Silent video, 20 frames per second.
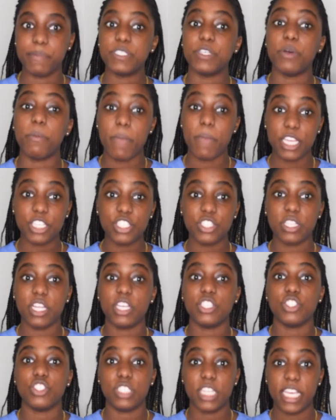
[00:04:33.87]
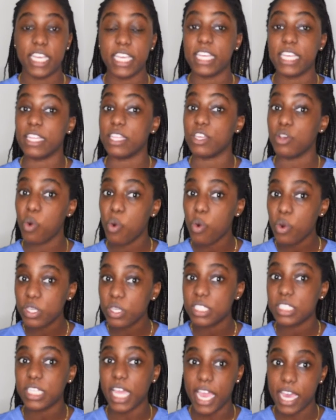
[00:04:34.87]
So make sure that you're taking the
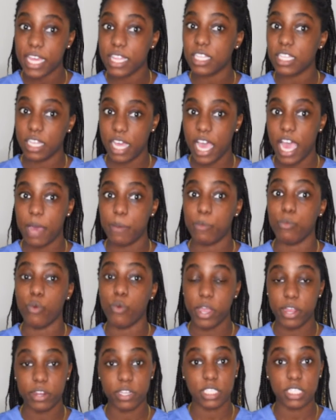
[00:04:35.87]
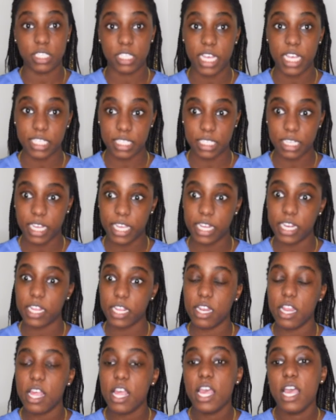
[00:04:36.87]
course and the lab where it's
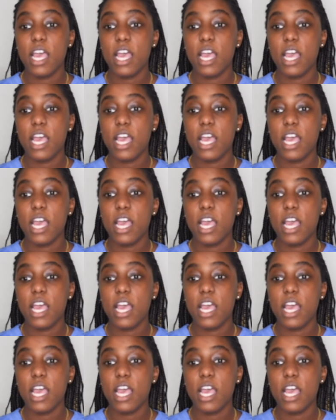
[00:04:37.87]
designated.